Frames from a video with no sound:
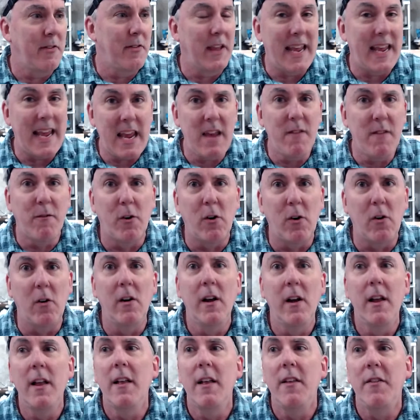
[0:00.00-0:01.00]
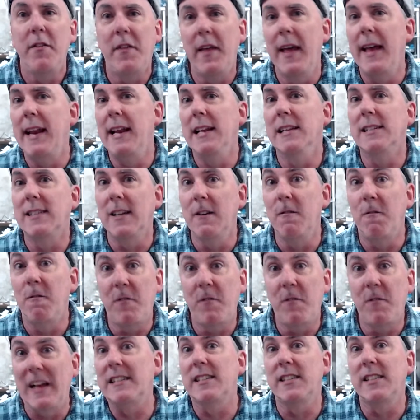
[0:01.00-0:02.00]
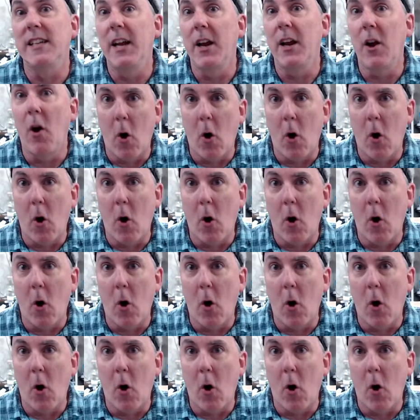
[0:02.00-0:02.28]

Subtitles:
evil that is infesting